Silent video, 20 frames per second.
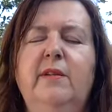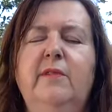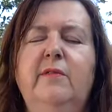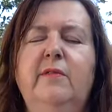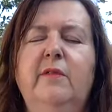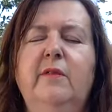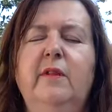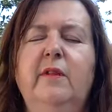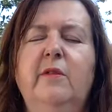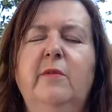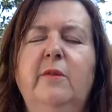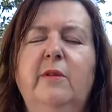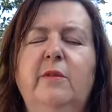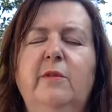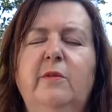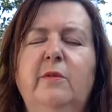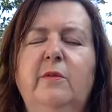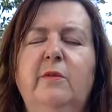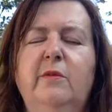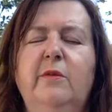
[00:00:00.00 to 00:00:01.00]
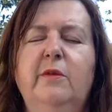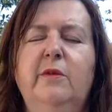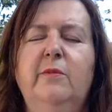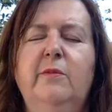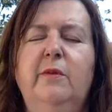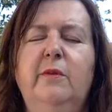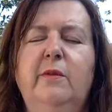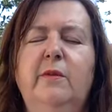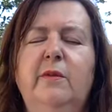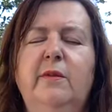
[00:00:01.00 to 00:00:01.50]
Even though it's autumn,
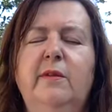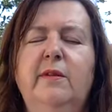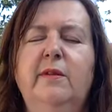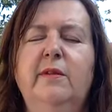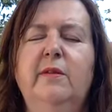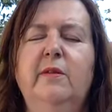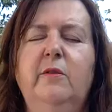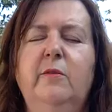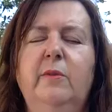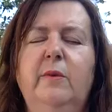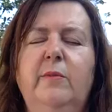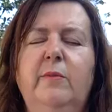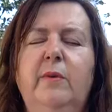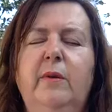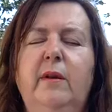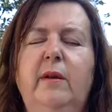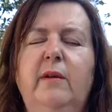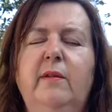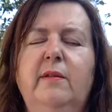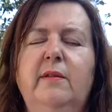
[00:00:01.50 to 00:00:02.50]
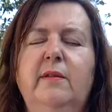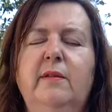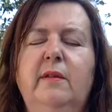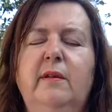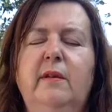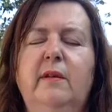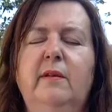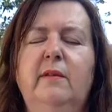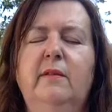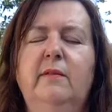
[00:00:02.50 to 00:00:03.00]
you can still be
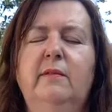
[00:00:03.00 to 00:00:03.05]
planting.